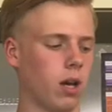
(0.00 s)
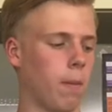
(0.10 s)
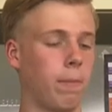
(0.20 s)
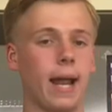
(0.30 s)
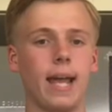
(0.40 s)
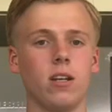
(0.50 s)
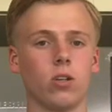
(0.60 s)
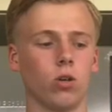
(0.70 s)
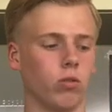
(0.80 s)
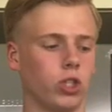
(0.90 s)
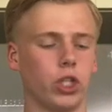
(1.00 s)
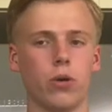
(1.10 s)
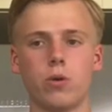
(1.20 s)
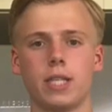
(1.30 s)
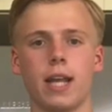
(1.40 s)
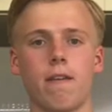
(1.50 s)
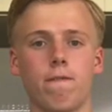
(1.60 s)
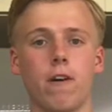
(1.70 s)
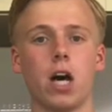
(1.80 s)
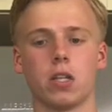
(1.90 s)
a blend or a juice any
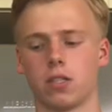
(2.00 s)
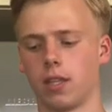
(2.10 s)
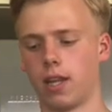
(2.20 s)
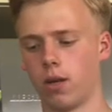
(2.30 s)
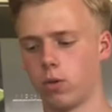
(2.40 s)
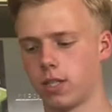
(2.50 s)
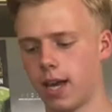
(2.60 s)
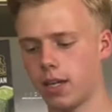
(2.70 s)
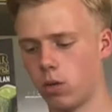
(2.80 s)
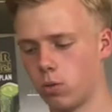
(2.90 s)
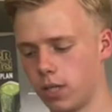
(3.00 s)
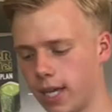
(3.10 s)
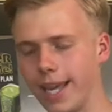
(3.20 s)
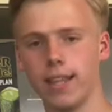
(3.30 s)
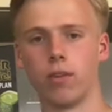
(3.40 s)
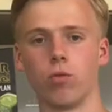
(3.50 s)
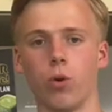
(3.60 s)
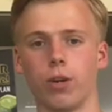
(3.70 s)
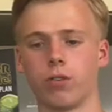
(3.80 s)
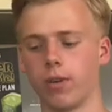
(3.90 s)
faster than it would take you to eat the
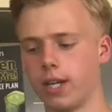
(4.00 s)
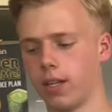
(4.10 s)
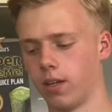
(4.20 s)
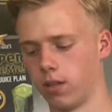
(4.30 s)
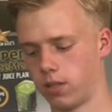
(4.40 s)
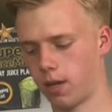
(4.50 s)
raw ingredients.